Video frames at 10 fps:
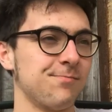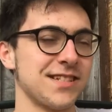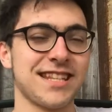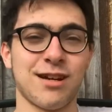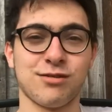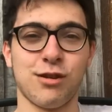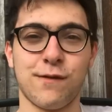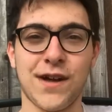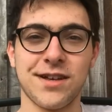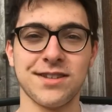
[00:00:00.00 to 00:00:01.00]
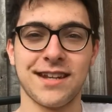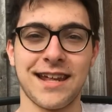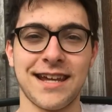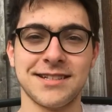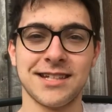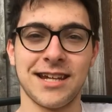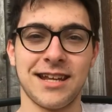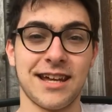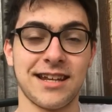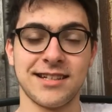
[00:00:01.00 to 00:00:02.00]
It's now
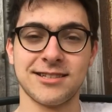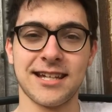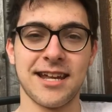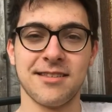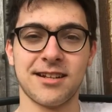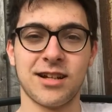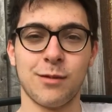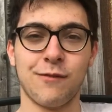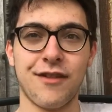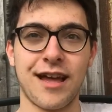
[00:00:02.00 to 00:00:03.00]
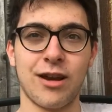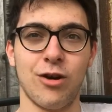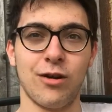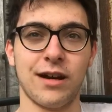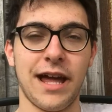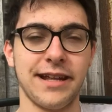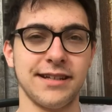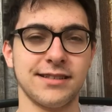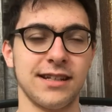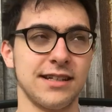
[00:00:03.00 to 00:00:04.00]
2018, and he's stayed at the club for that long, and
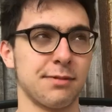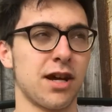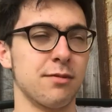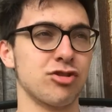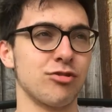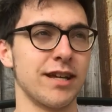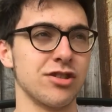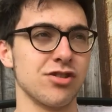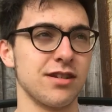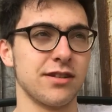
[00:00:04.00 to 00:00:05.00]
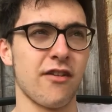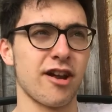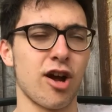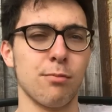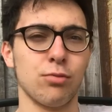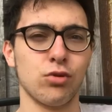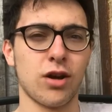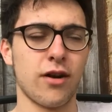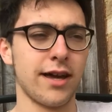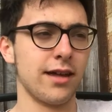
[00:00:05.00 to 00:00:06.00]
he's become a true legend. He's a very humble
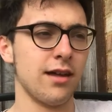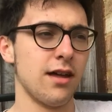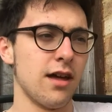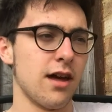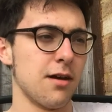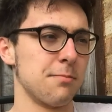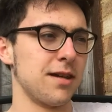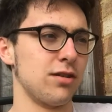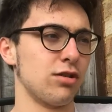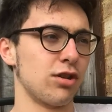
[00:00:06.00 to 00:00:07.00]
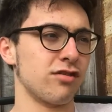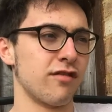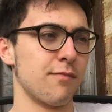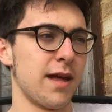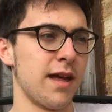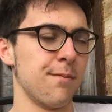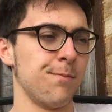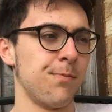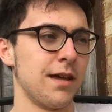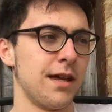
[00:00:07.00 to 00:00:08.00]
guy. Me and Duker have met
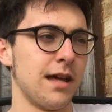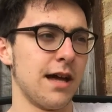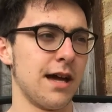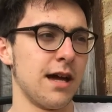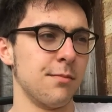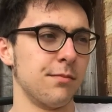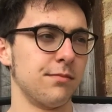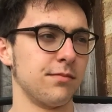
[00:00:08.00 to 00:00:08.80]
him.